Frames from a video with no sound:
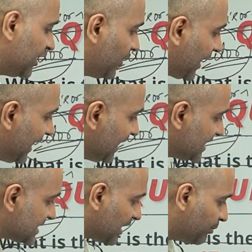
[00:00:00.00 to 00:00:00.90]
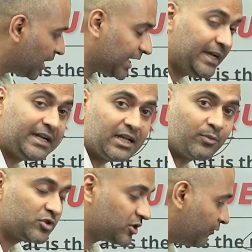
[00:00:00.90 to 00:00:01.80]
you are getting this number in
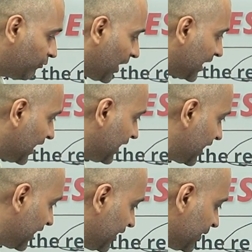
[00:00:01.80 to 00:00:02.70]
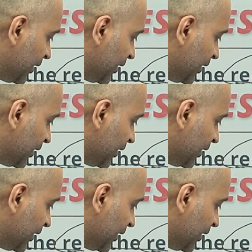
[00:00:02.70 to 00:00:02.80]
terms of 100.